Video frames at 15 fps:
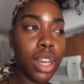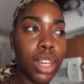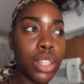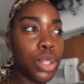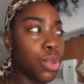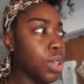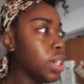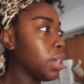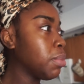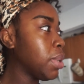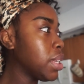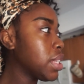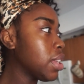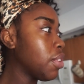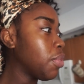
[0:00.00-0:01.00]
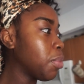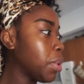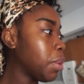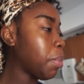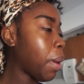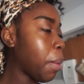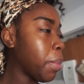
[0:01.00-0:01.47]
adorning myself. I'm
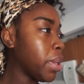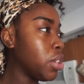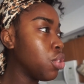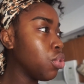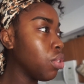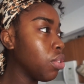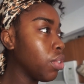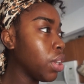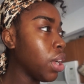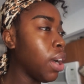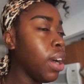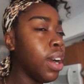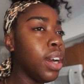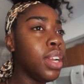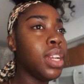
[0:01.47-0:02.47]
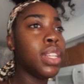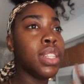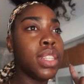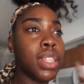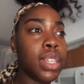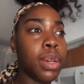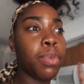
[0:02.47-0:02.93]
going to pop my jewelry on and
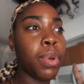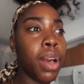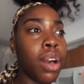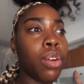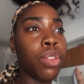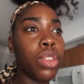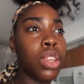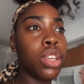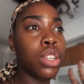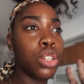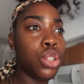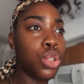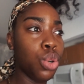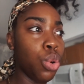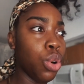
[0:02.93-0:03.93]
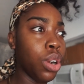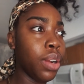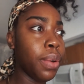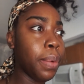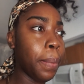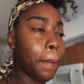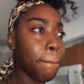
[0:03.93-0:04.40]
step out the
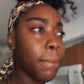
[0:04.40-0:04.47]
door.